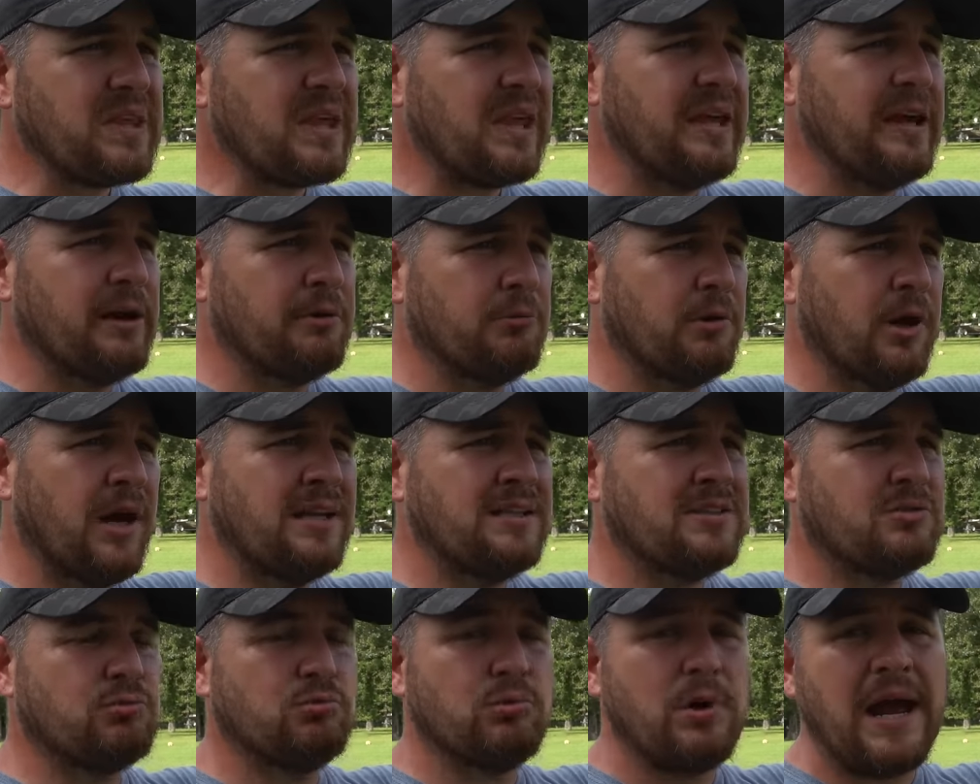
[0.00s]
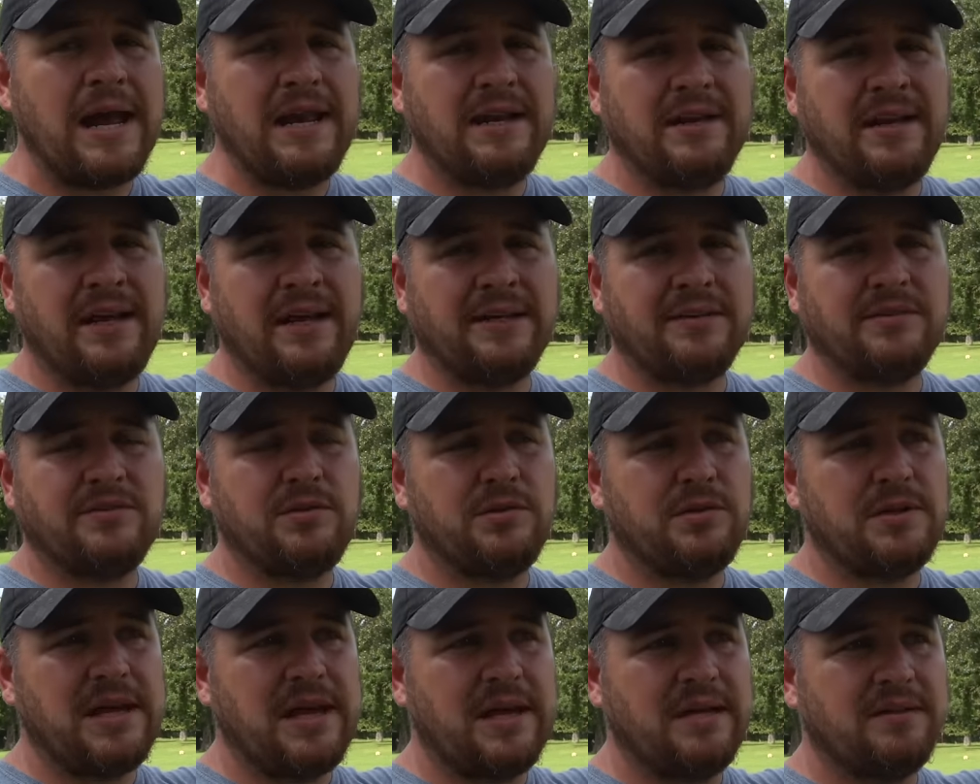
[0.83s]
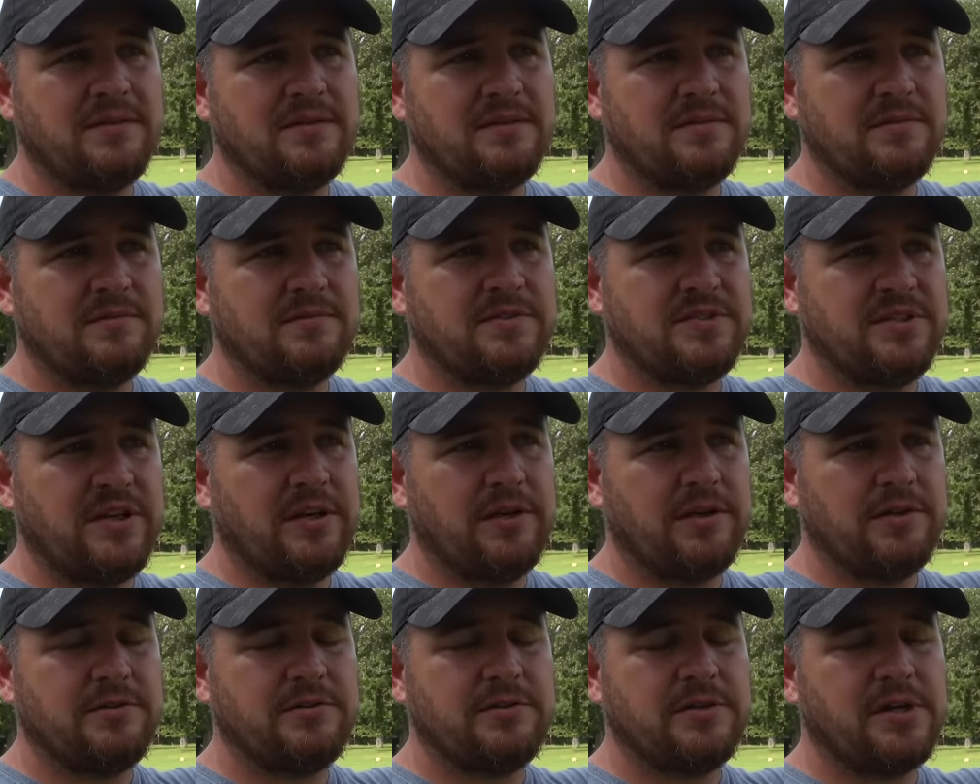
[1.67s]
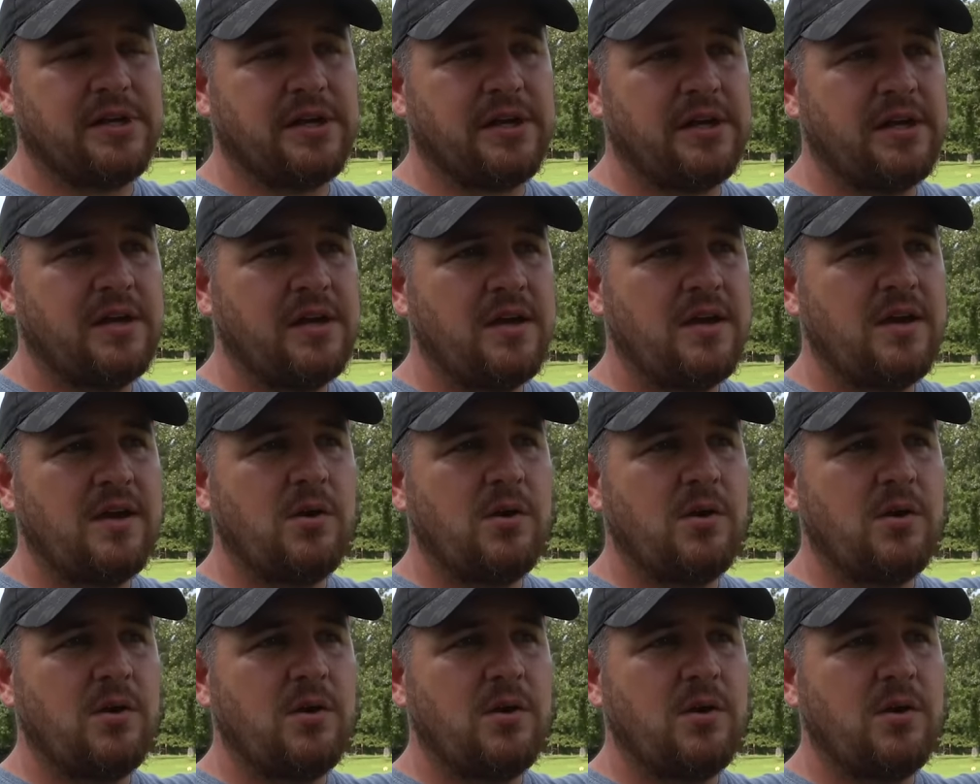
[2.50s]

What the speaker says: It runs right next to that cedar tree